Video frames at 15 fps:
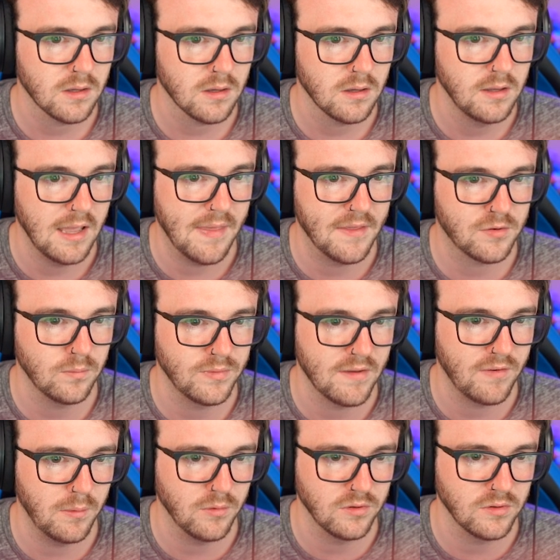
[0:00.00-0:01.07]
Yeah, this one
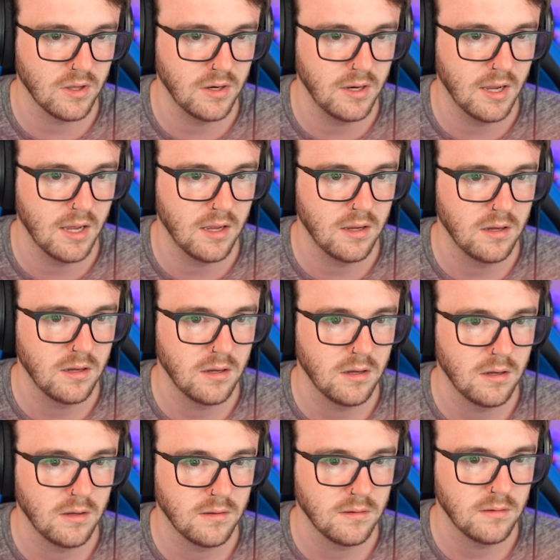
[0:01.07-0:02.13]
definitely wasn't done yet.
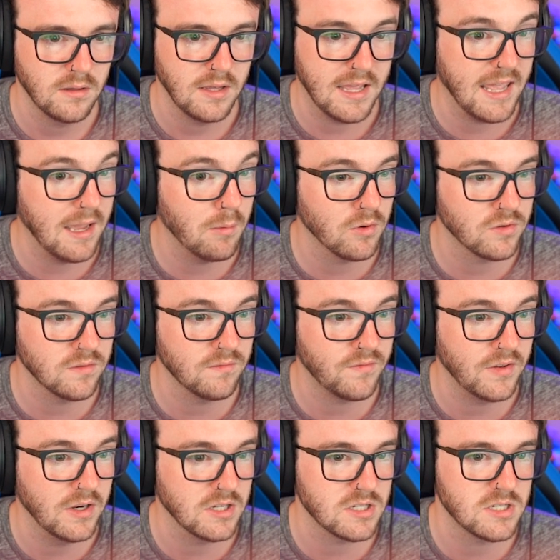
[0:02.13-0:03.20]
He wasn't
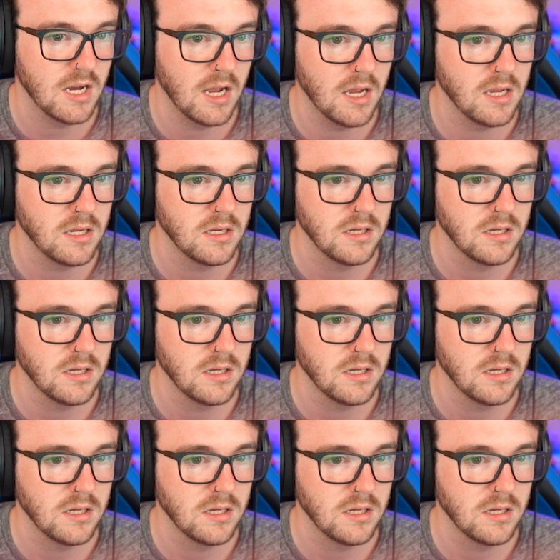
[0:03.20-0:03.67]
finished yet.